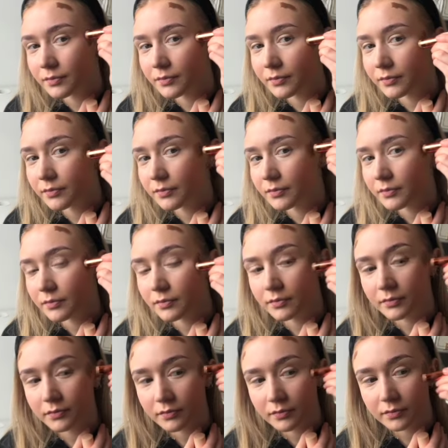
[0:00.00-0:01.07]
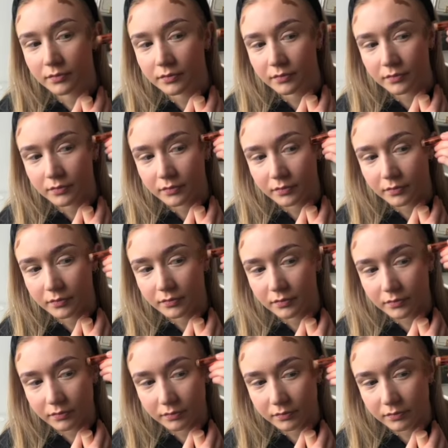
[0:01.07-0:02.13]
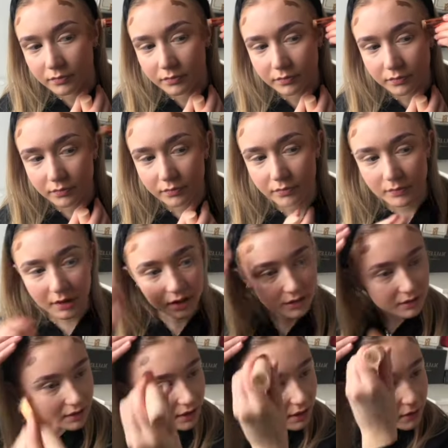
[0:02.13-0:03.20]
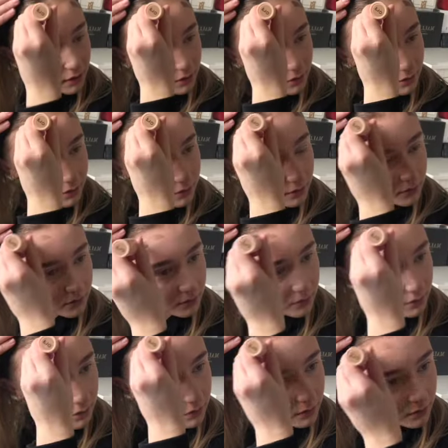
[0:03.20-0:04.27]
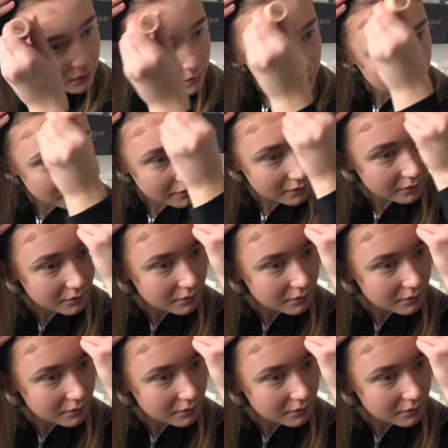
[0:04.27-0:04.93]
(no one is talking)